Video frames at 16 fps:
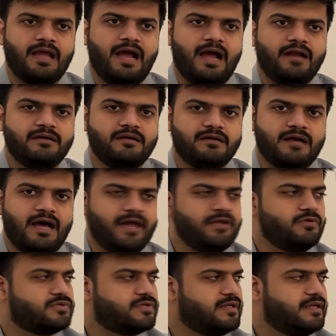And I
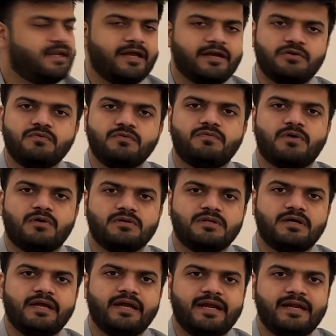usually like to follow
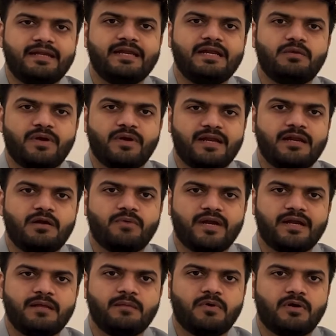the
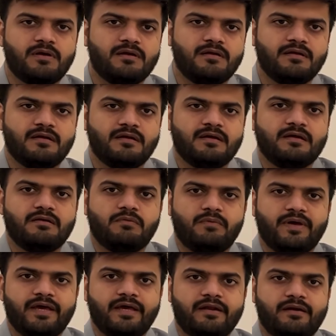80-20-20 model,
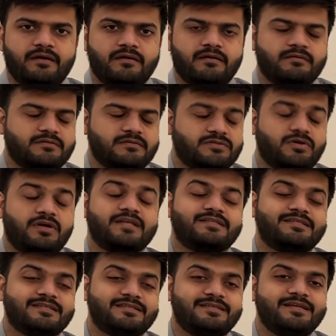where
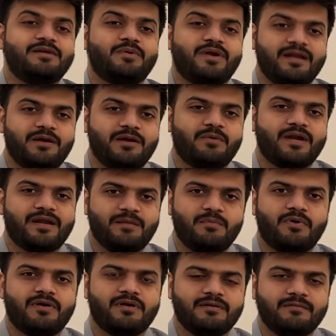60-20-20
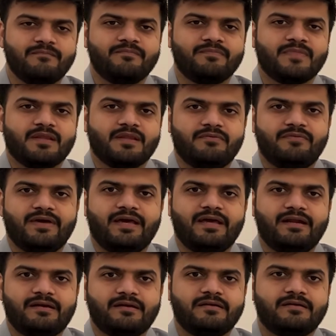model, where